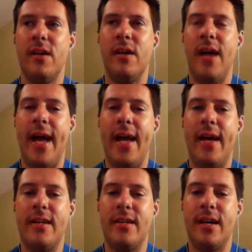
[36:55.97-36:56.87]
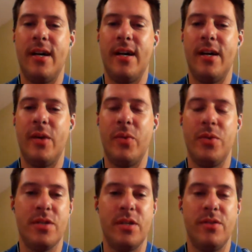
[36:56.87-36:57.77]
And it
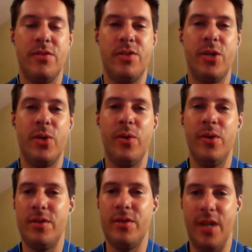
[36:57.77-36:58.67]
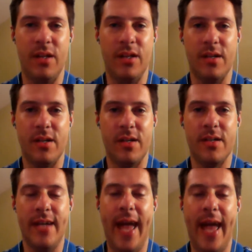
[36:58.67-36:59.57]
was a
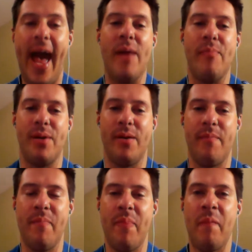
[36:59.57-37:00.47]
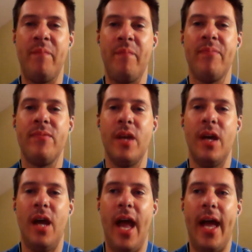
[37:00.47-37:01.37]
$200 cap.
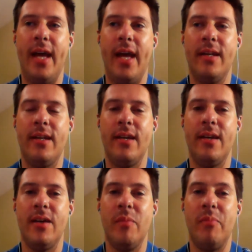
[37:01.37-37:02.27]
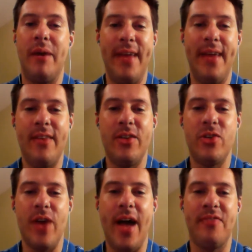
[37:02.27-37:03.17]
And by the end of the
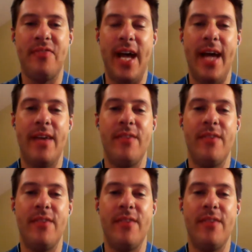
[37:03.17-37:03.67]
draft, I had